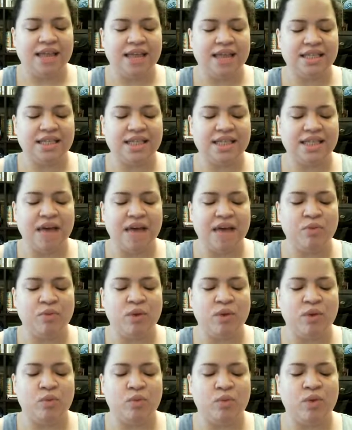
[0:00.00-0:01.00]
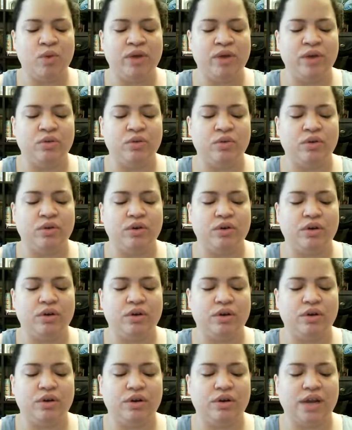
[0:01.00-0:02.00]
It's a time when
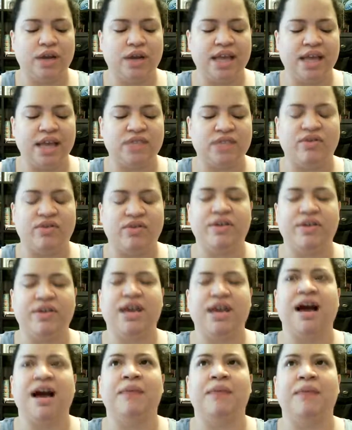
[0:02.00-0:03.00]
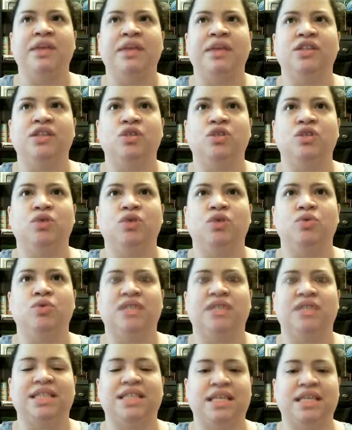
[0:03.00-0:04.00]
it's very common to
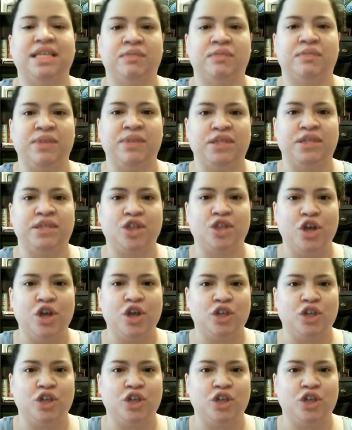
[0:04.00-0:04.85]
do assessments,